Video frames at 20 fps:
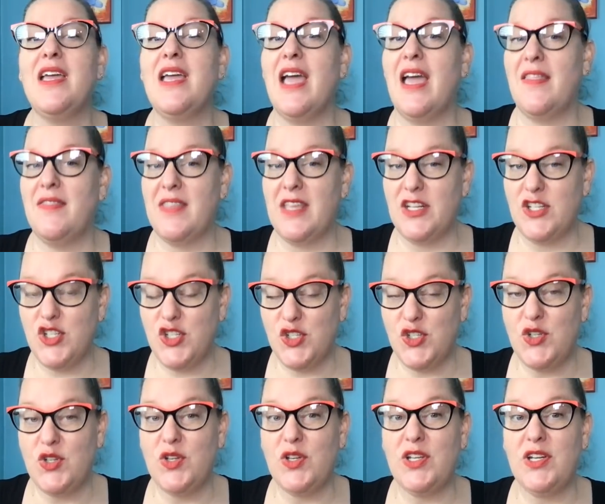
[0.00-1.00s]
and they
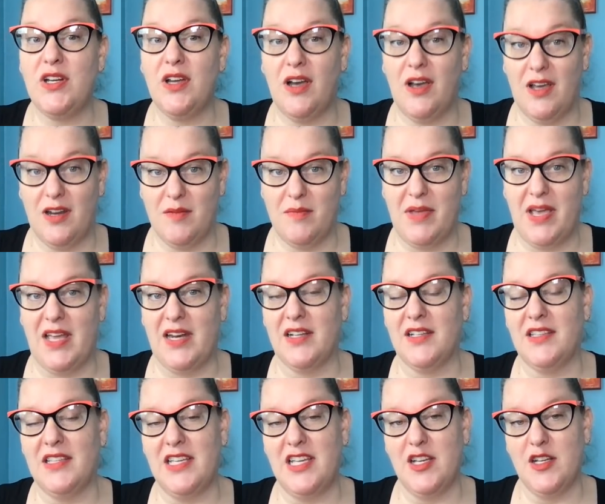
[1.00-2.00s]
should
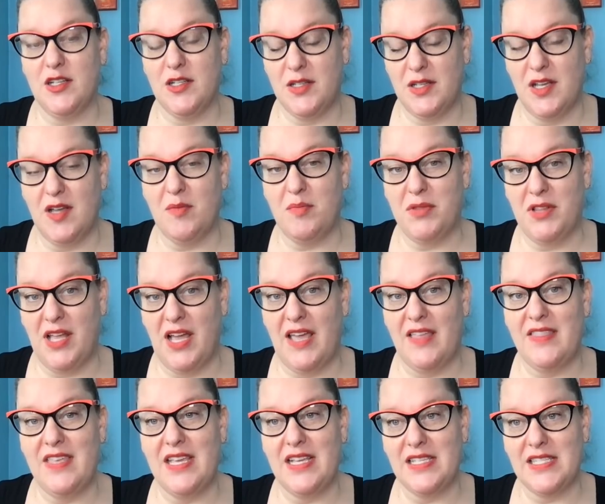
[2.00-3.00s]
automatically apply
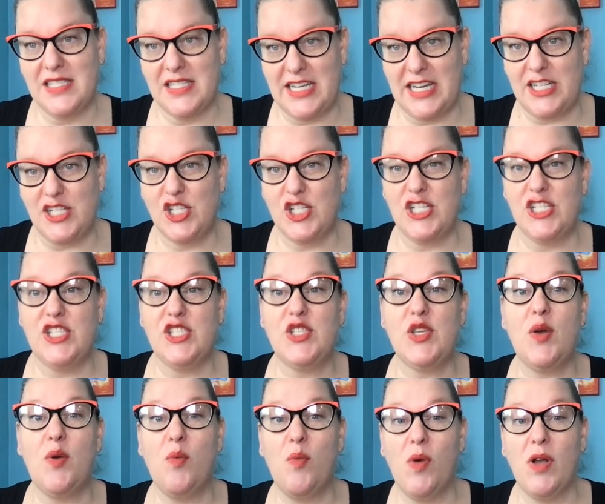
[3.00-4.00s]
the extensions
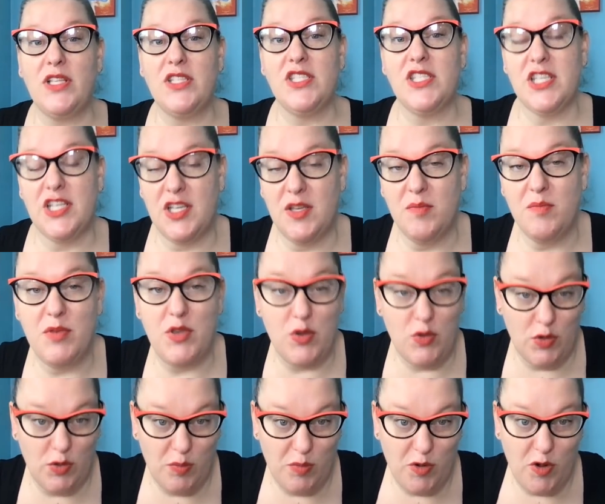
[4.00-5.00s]
once the
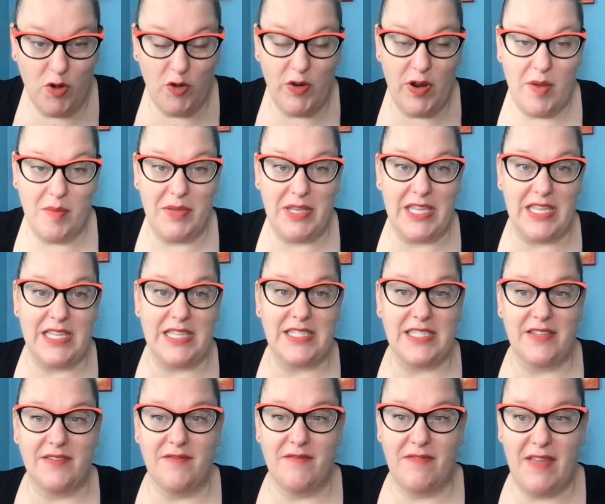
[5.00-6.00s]
computer programming is
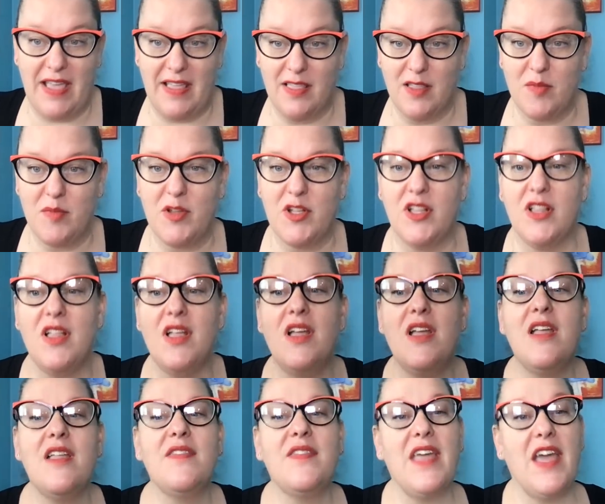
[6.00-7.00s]
available.
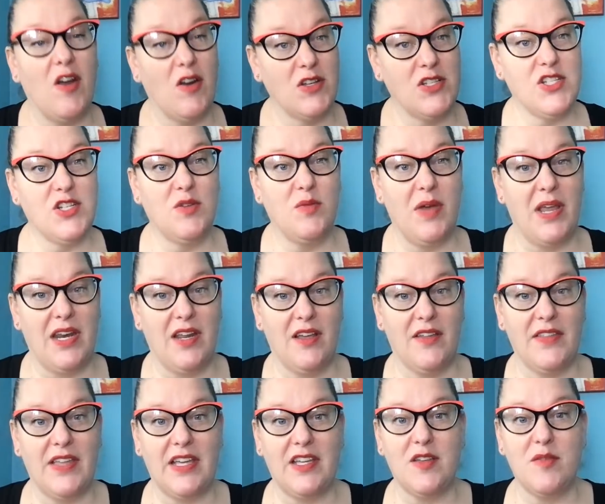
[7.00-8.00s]
They are still waiting on
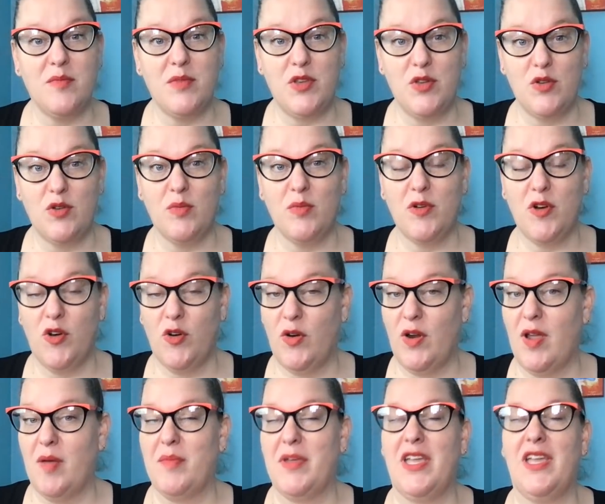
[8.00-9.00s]
that computer
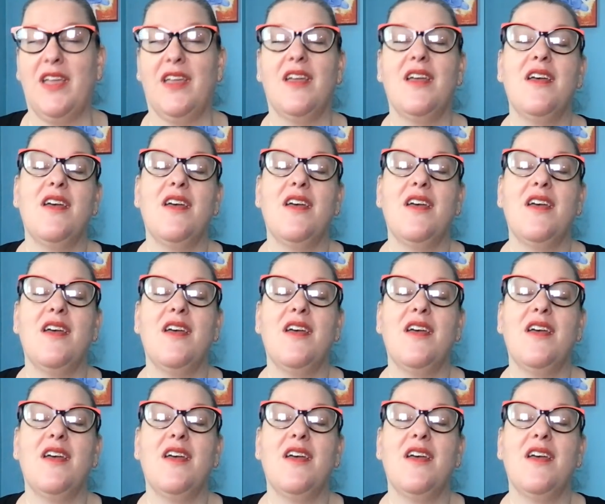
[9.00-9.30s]
programming,